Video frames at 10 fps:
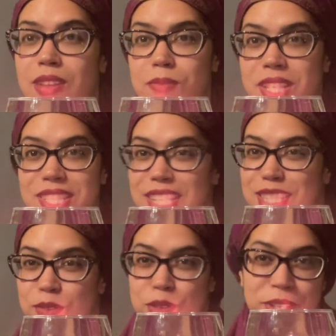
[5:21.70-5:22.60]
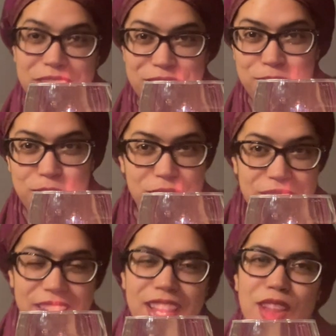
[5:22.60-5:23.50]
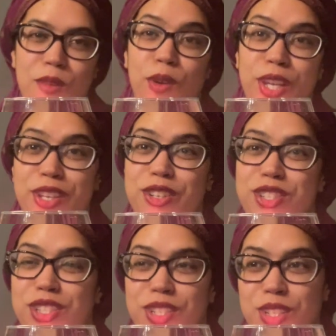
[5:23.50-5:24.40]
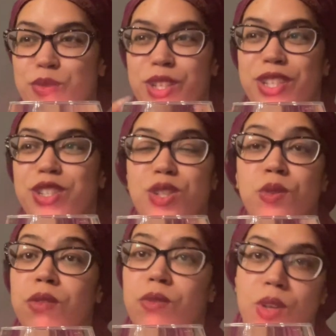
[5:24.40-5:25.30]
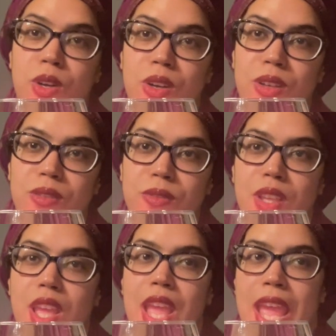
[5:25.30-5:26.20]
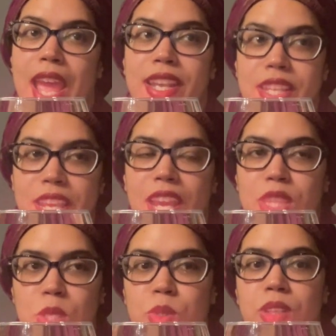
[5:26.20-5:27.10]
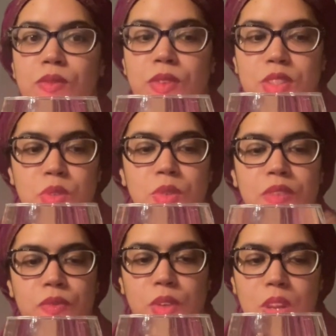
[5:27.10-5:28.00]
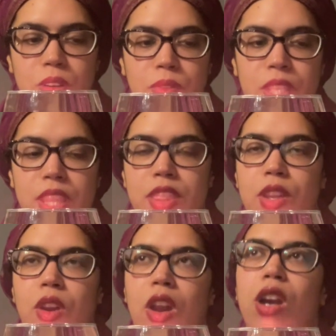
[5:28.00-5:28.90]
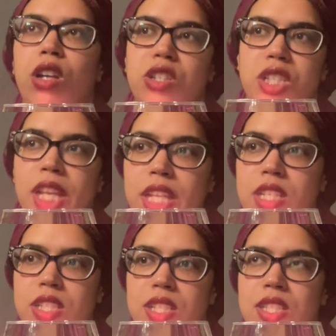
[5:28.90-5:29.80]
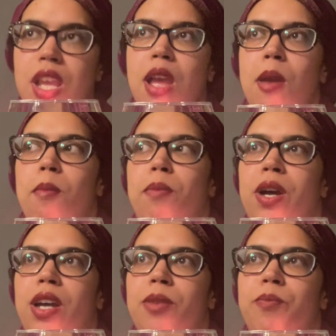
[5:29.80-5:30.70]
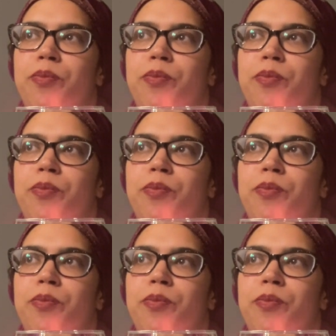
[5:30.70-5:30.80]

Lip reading: because that's not what we're here for, right? We're here to learn, we're here to evolve. And yeah, through evolving, there are changes, but